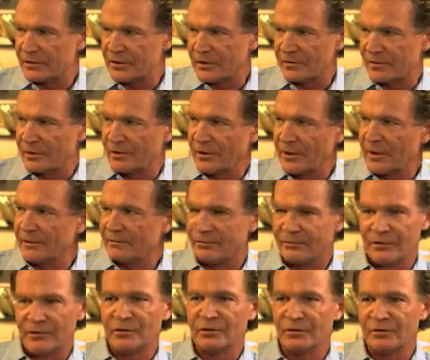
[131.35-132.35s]
a great
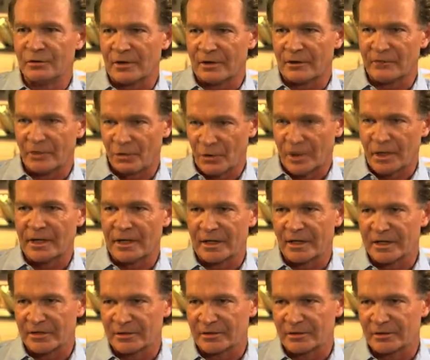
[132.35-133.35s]
view of the working
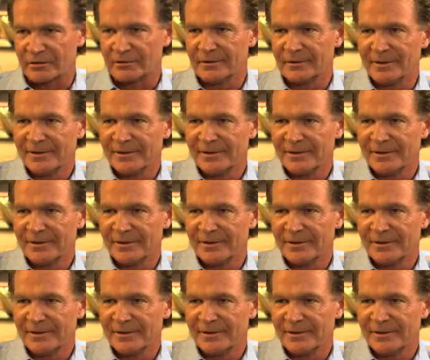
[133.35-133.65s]
kitchen.